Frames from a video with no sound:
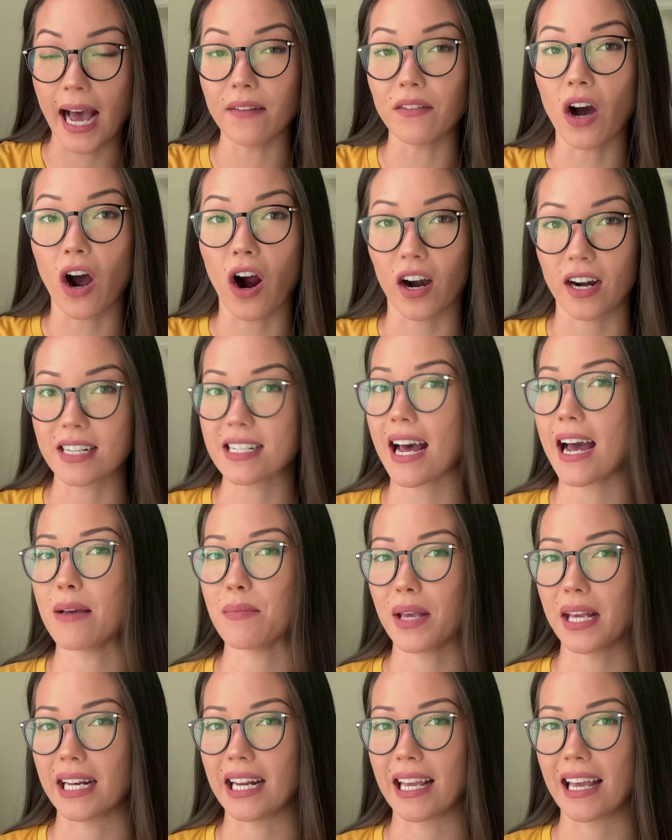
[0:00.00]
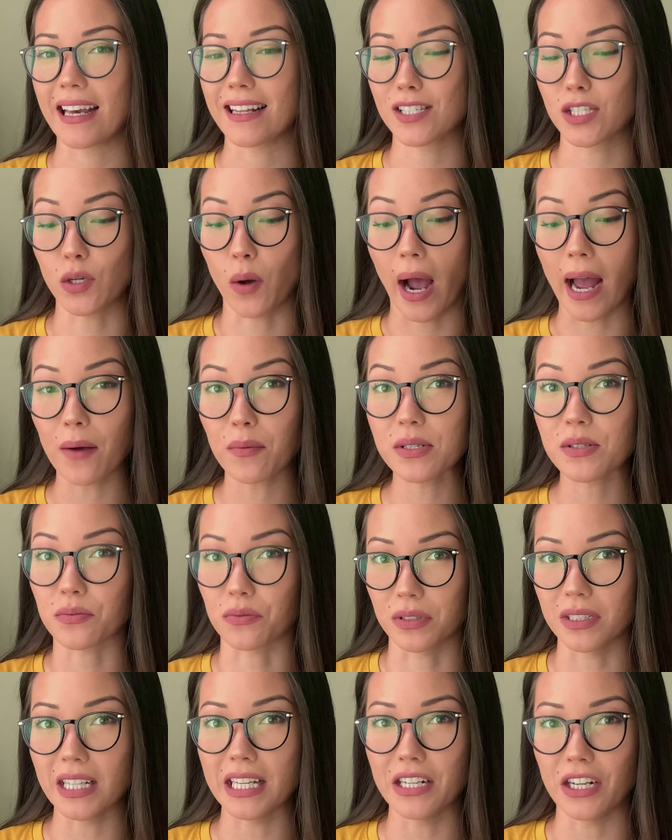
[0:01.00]
have a hard time eating it. So I was
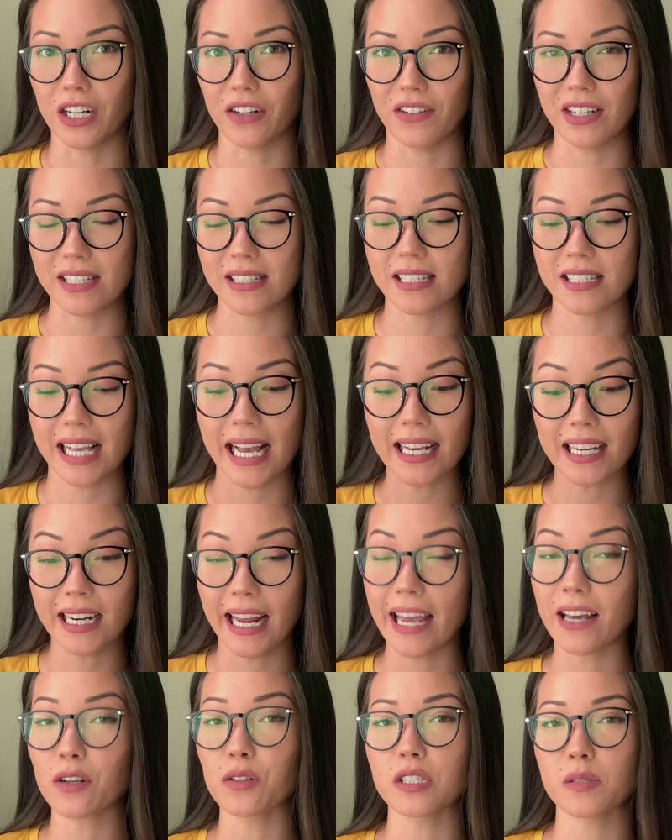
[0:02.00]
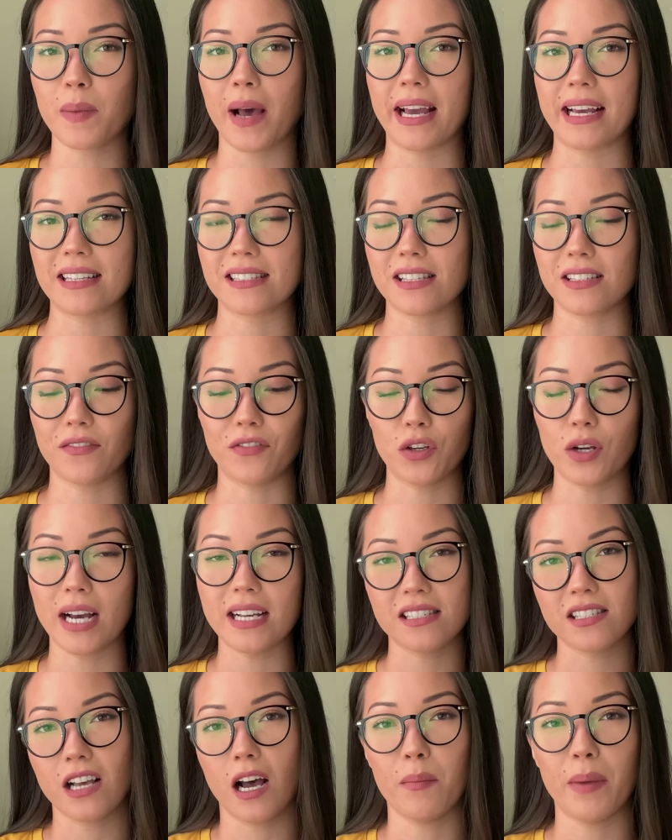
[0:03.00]
really nervous because I can handle spice. If you
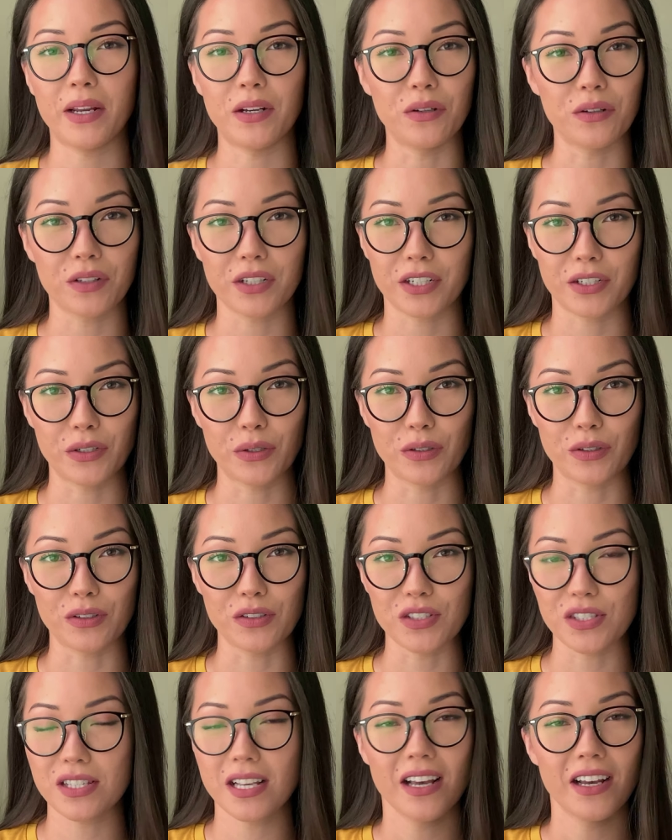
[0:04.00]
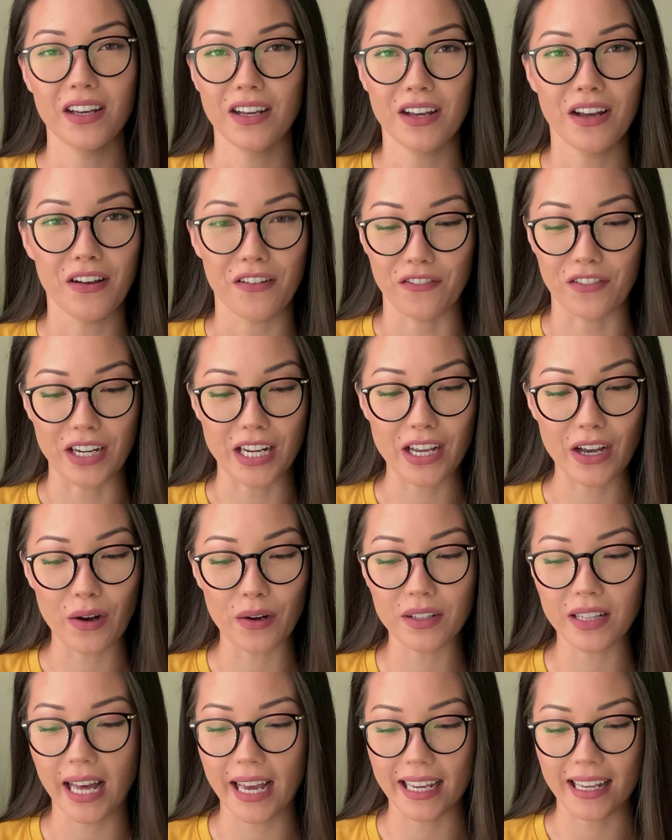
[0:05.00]
guys saw my nuclear noodles
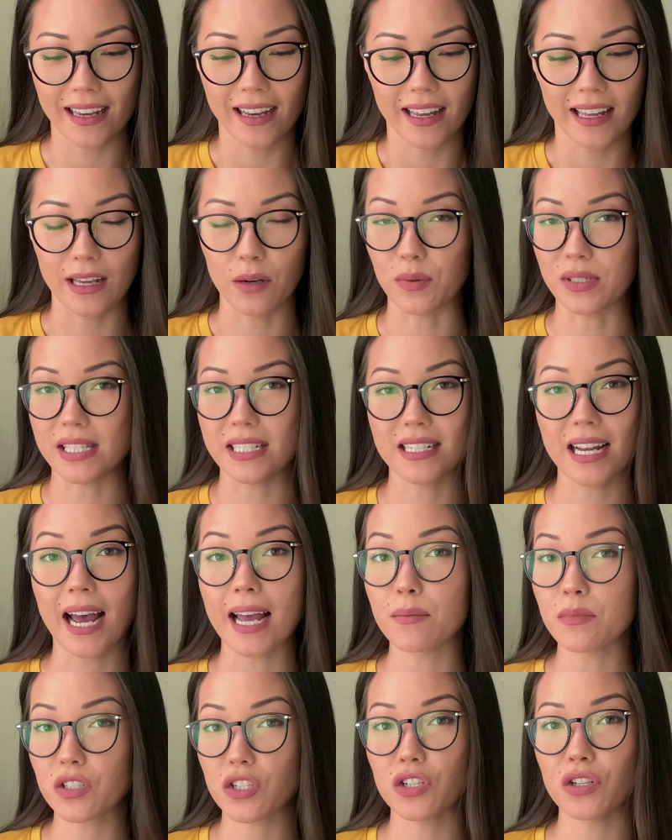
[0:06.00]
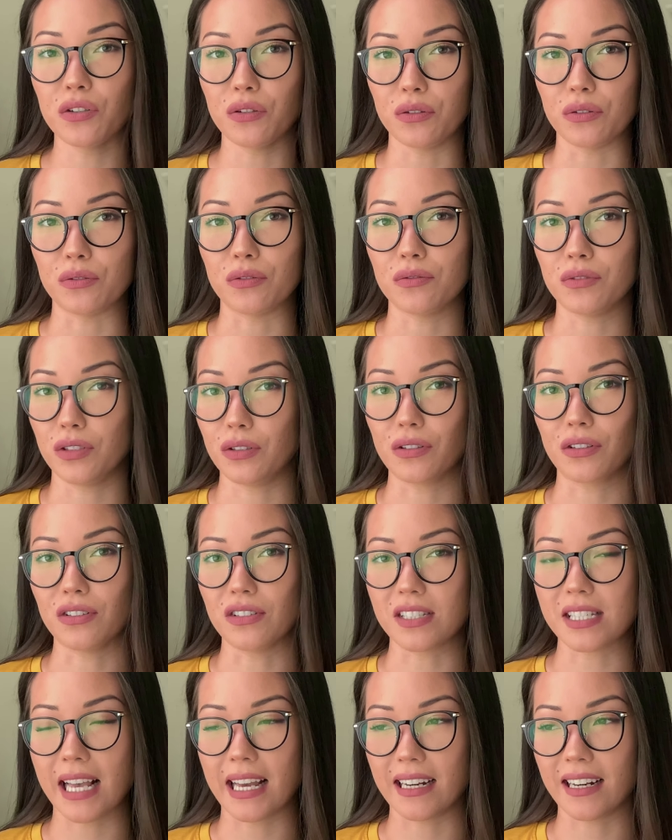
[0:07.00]
video, like it was the ×2
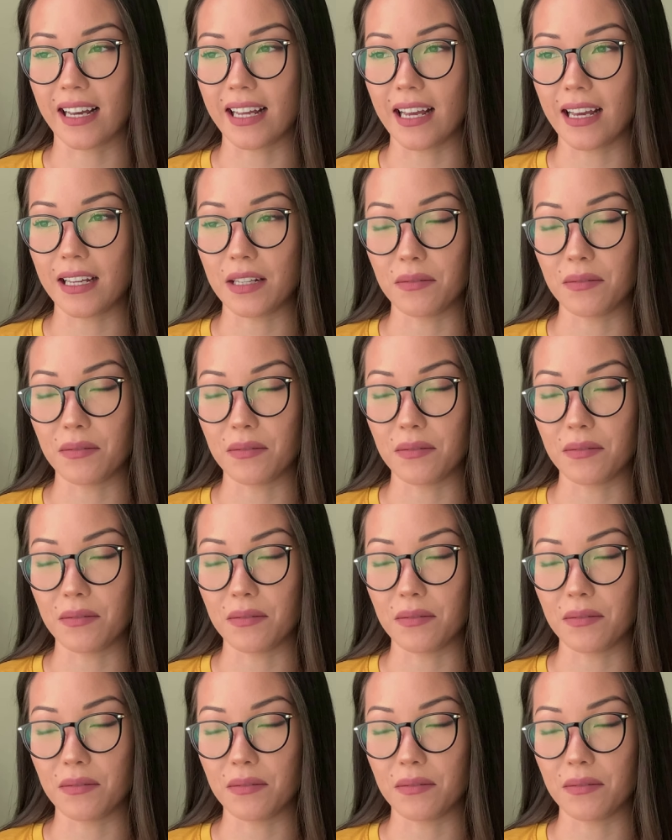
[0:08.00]
noodles and